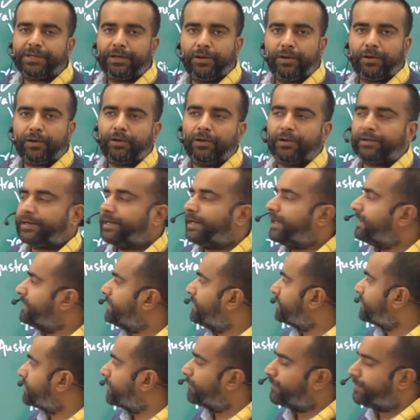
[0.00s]
or
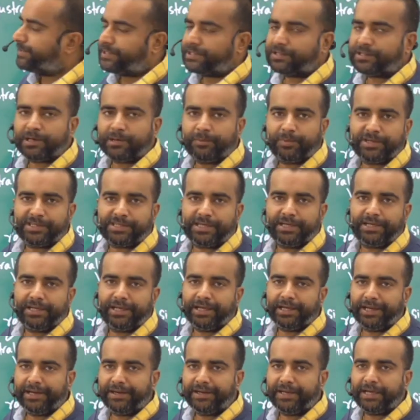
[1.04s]
organization which is
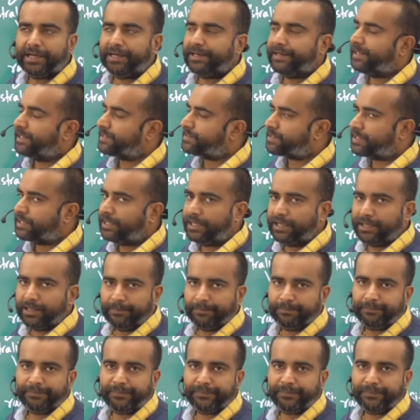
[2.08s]
representing India in SKA.